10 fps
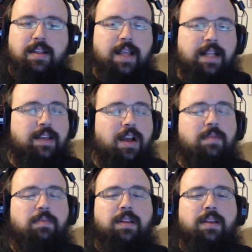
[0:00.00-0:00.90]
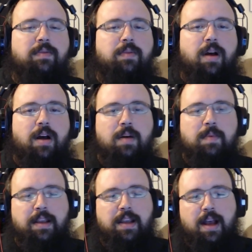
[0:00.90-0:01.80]
That's unbelievable. Oh
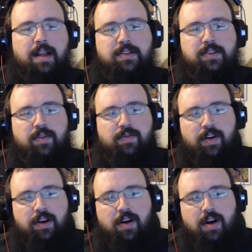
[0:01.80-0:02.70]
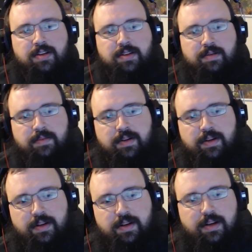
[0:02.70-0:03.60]
my god, it's so fucking awesome.
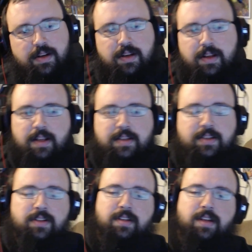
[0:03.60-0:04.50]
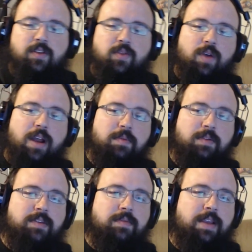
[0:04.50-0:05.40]
That's just
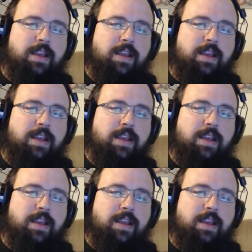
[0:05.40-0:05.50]
incredible to me.